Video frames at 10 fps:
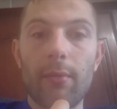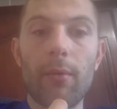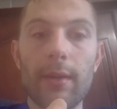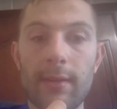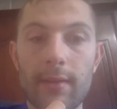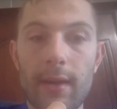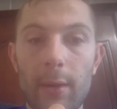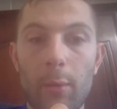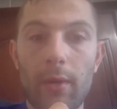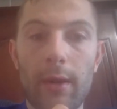once
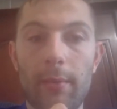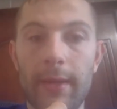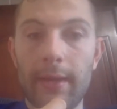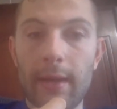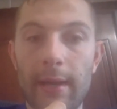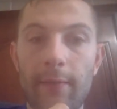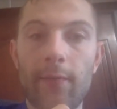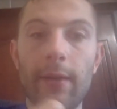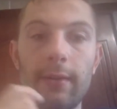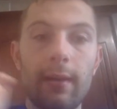a week I
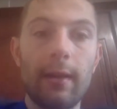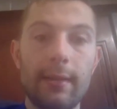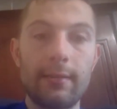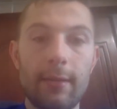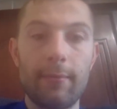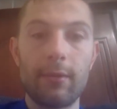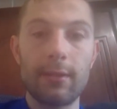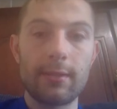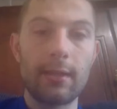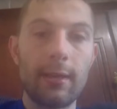fertilize them
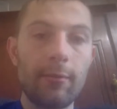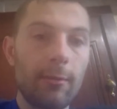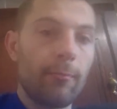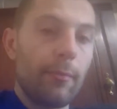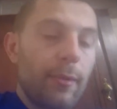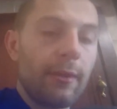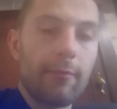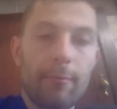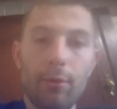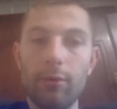just to give them a bit
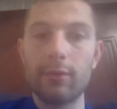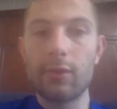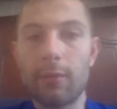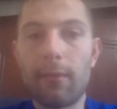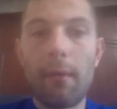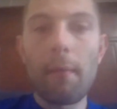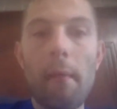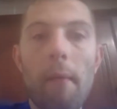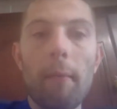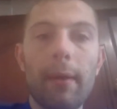of a boost.
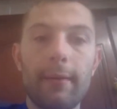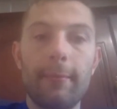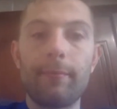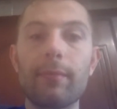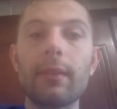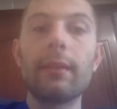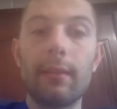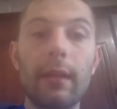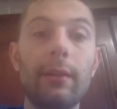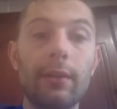But
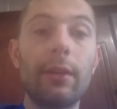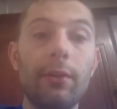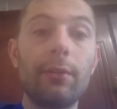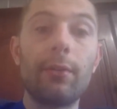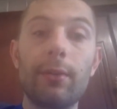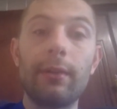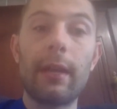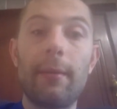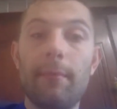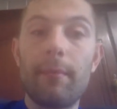they do good,
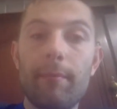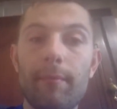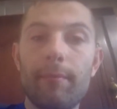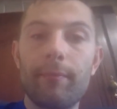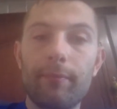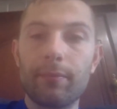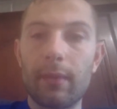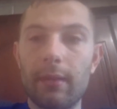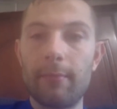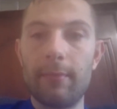yeah.
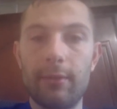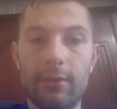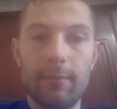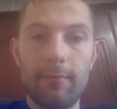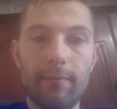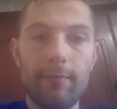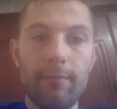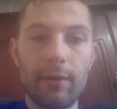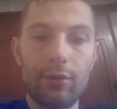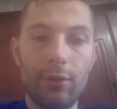The Moussa
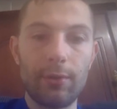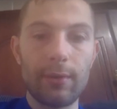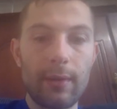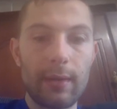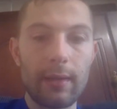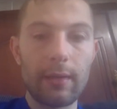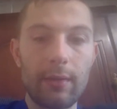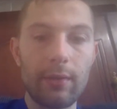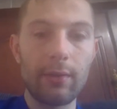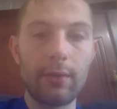Bajou
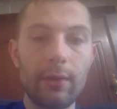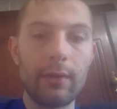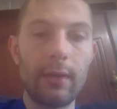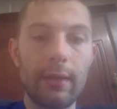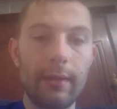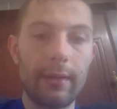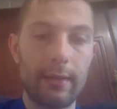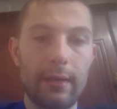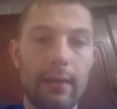do good. Like,